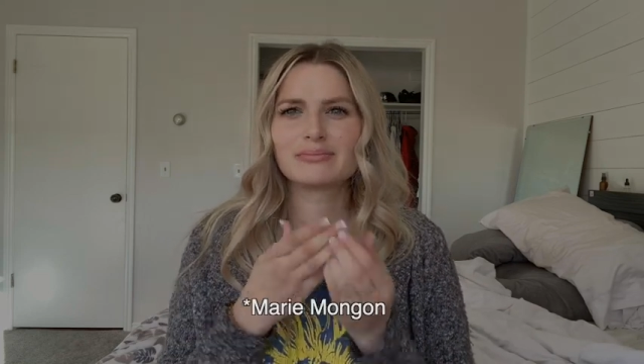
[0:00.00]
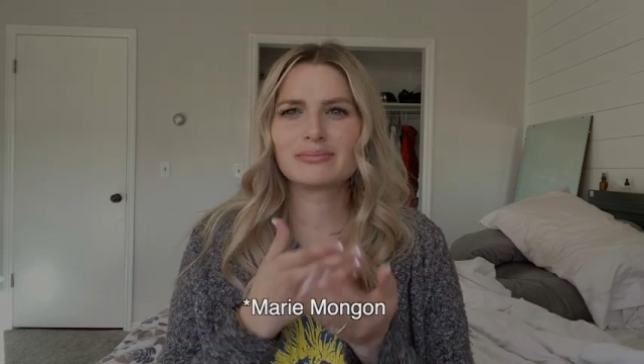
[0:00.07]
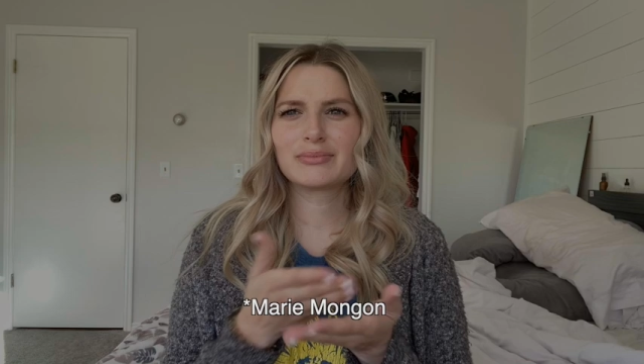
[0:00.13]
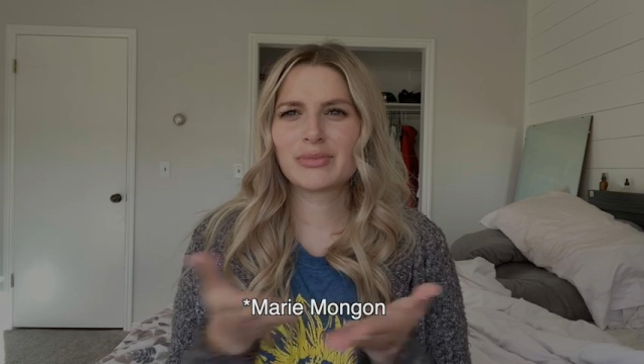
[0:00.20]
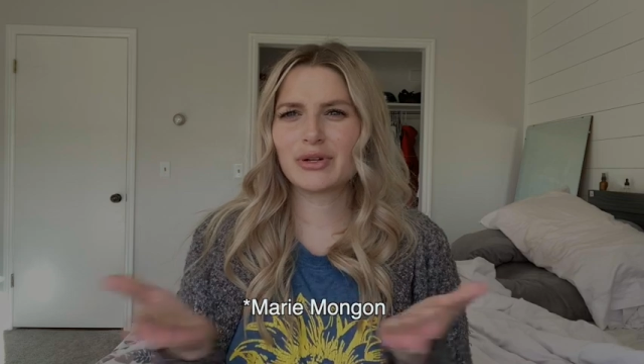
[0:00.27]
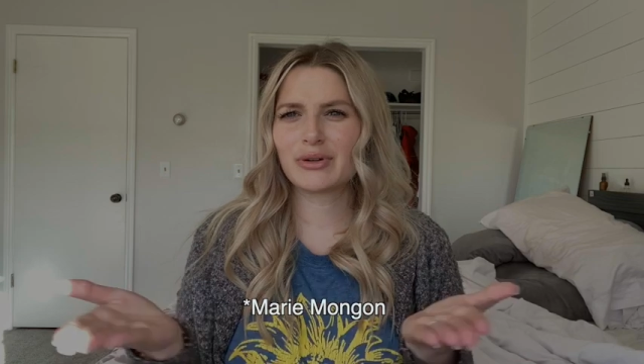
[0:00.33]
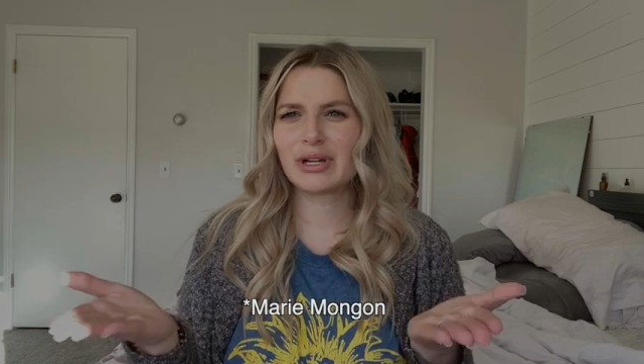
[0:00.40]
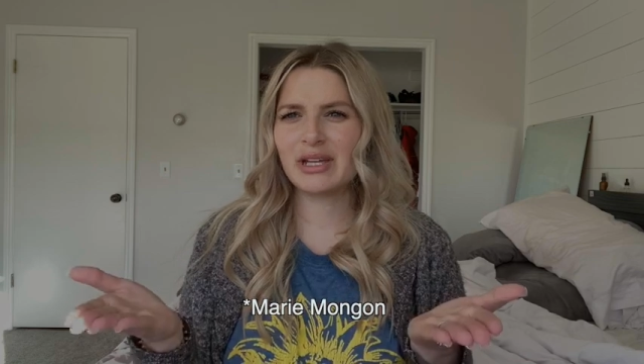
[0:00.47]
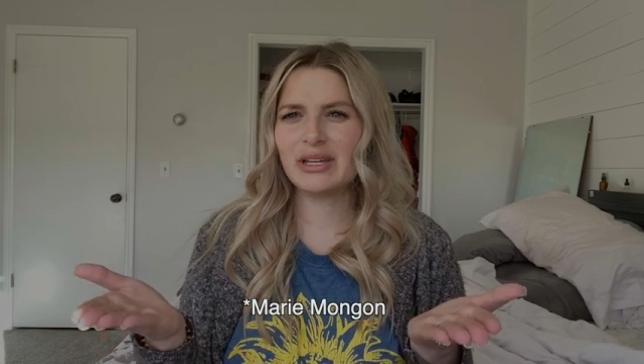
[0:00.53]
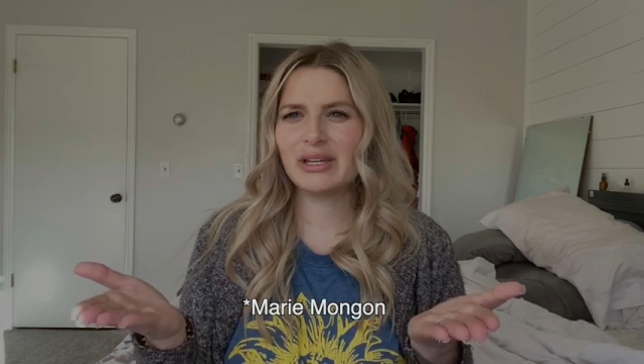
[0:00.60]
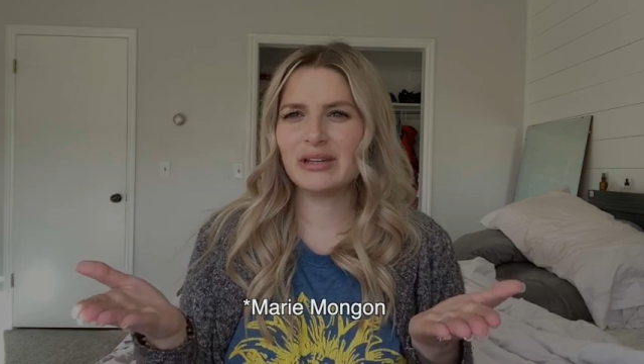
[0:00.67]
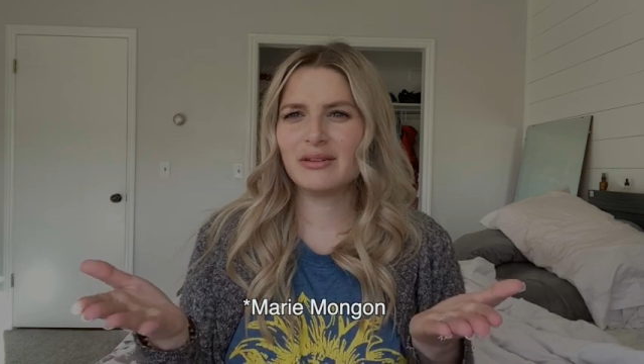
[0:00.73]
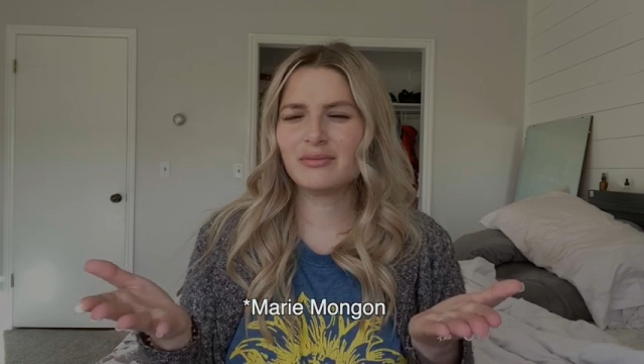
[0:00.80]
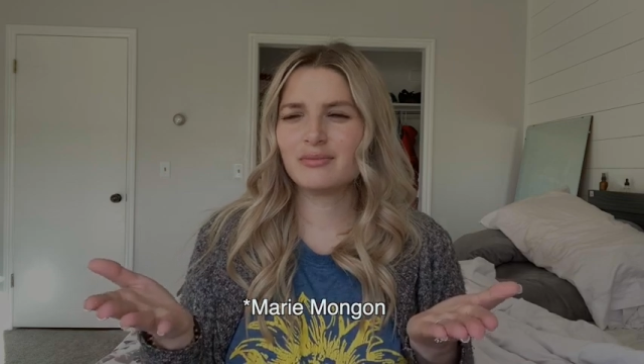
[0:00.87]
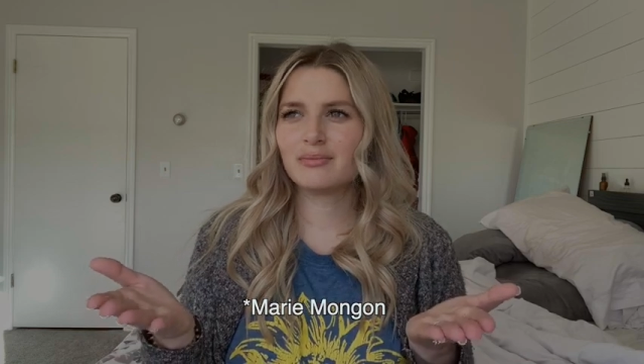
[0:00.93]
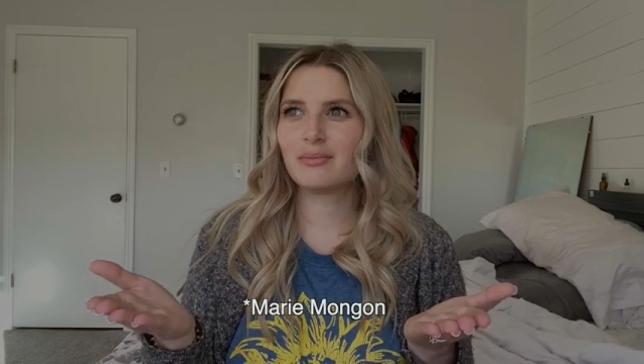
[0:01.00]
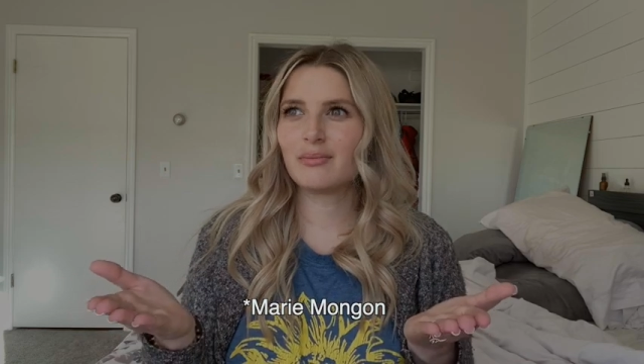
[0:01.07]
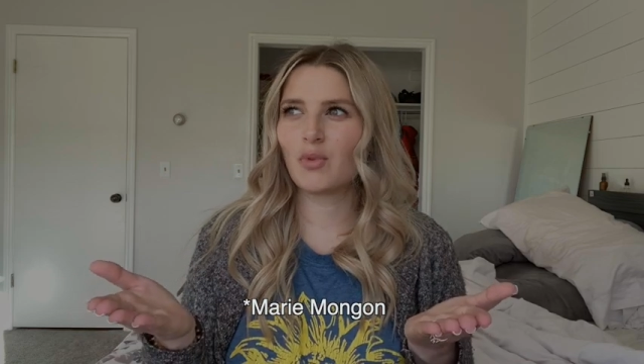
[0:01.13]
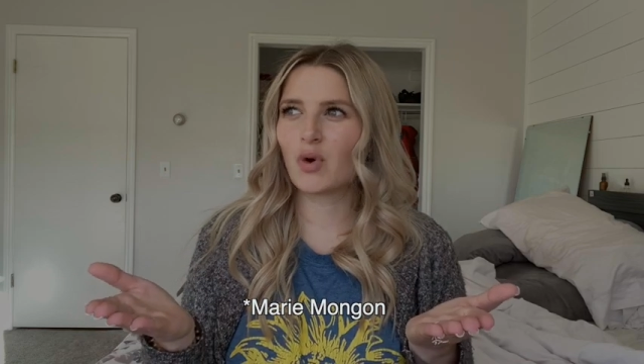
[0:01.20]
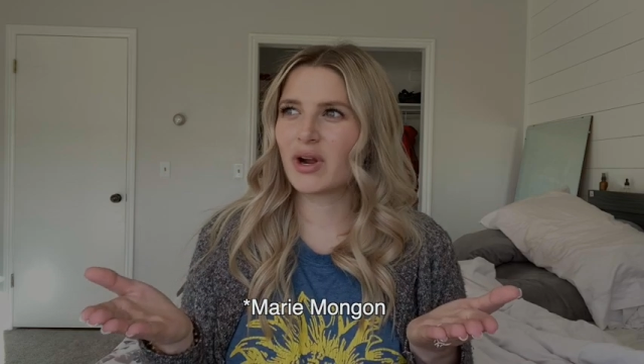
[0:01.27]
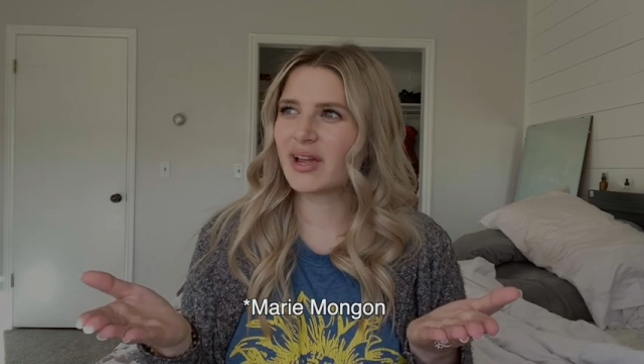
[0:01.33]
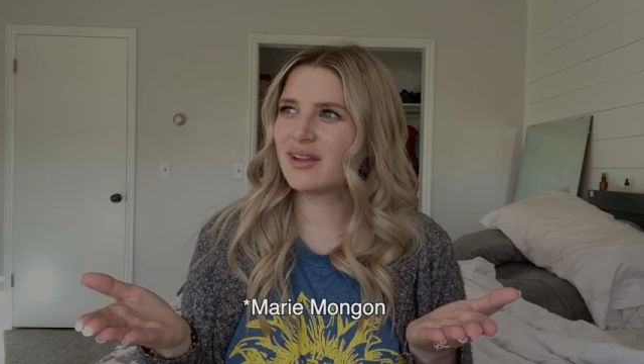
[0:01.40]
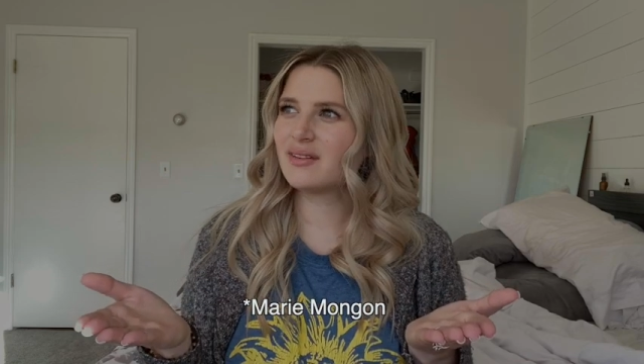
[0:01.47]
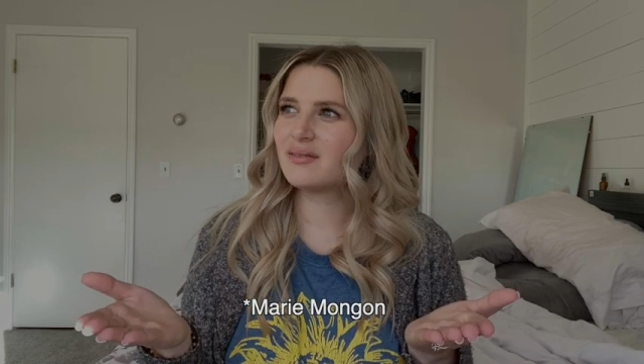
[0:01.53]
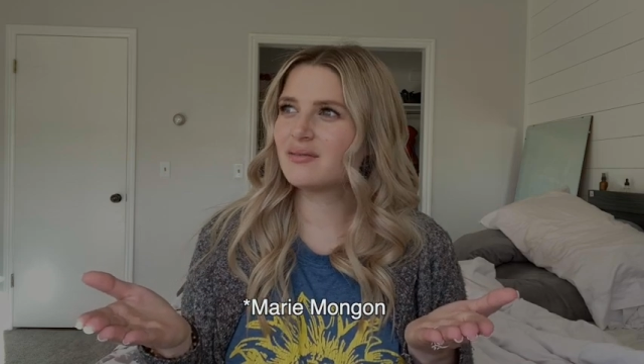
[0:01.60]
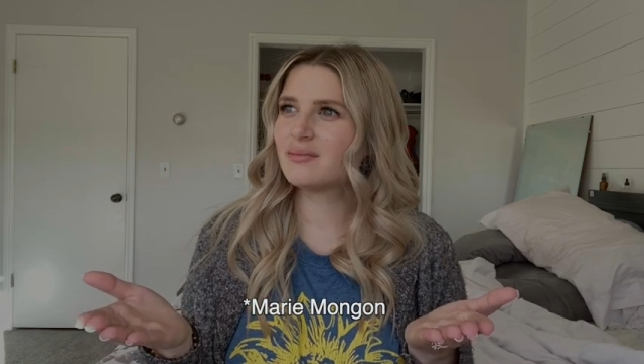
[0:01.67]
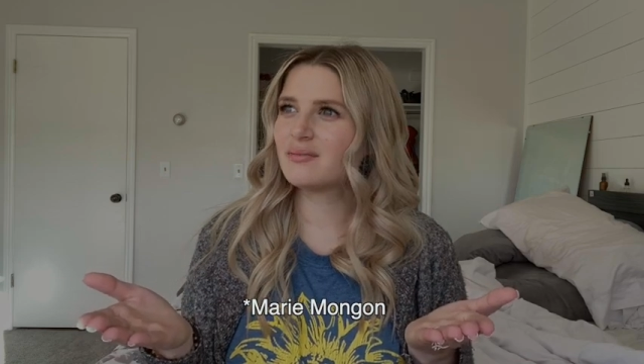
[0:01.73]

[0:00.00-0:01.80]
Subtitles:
Marie Morgan.